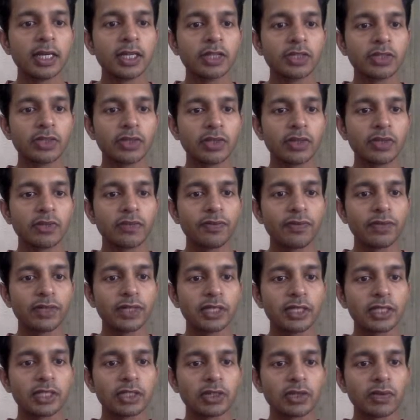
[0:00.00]
So, the
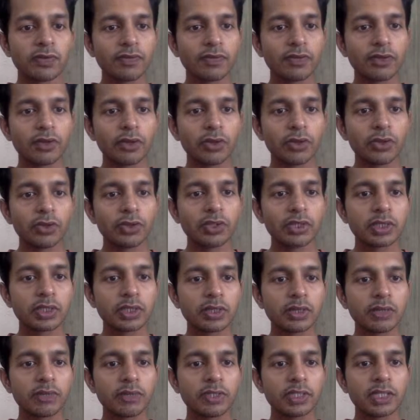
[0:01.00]
first of
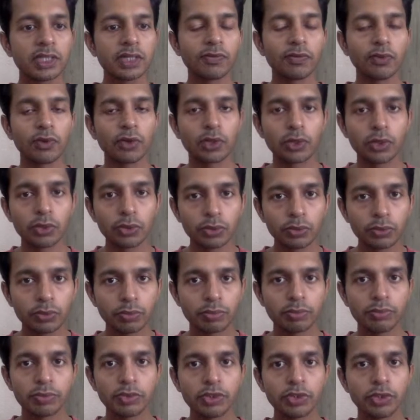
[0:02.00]
those which I want to
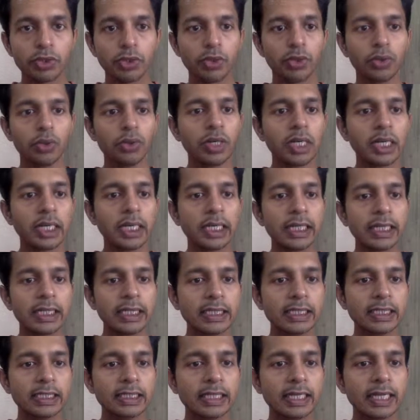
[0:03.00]
show
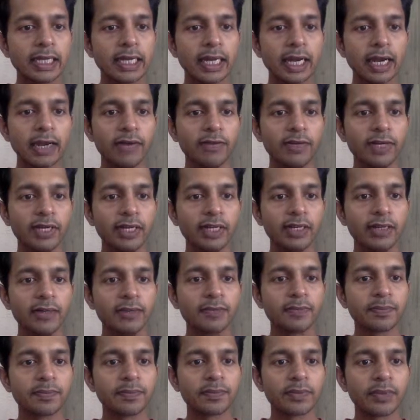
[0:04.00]
is the gravity.
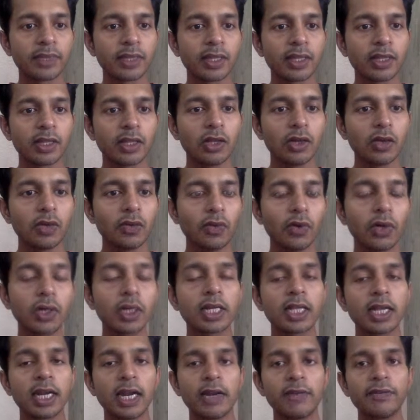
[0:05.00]
Now,
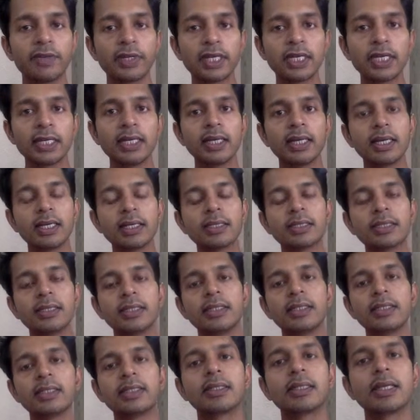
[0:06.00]
what gravity does
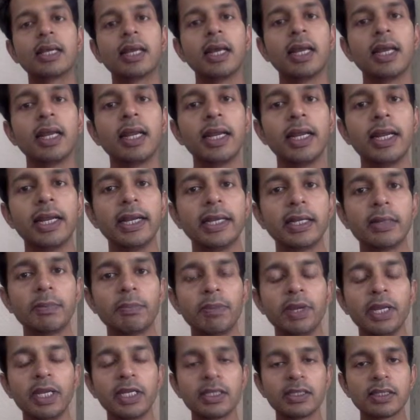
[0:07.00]
is
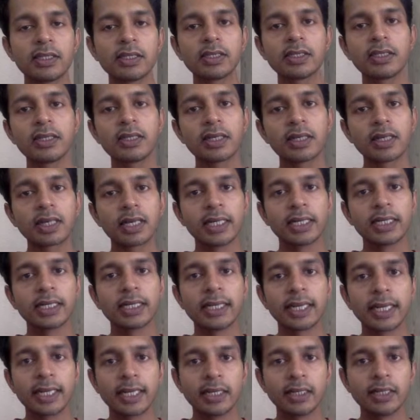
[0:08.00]
it places the
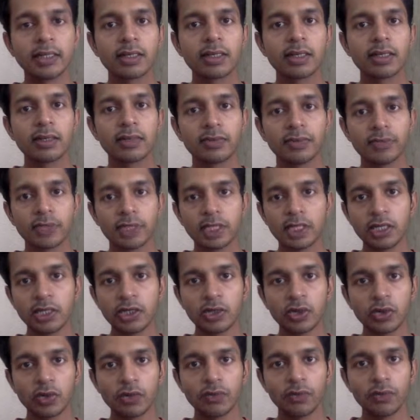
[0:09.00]
content within
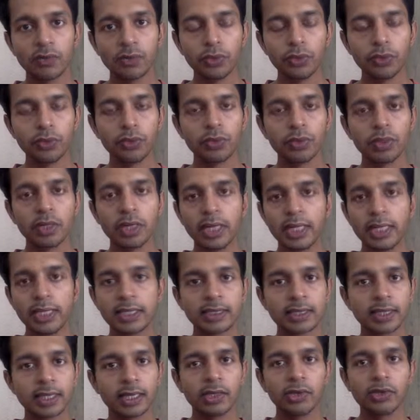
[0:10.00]
your view, like
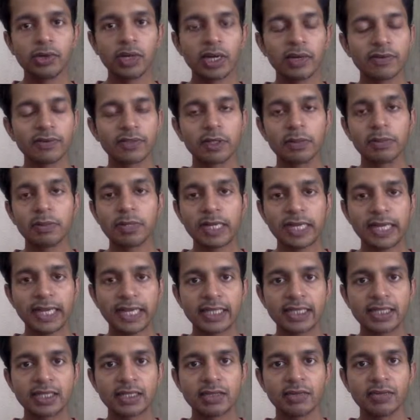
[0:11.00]
say you have some
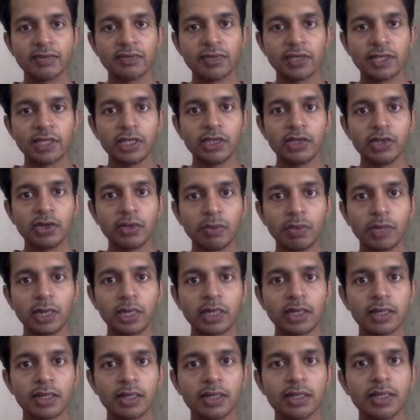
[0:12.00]
text within your
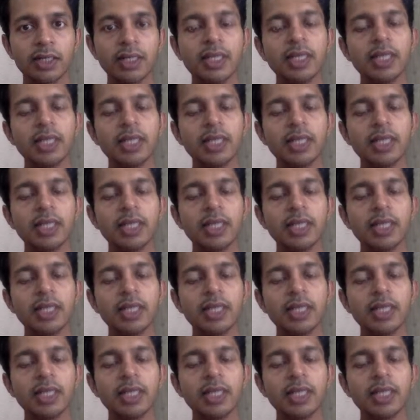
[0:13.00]
button.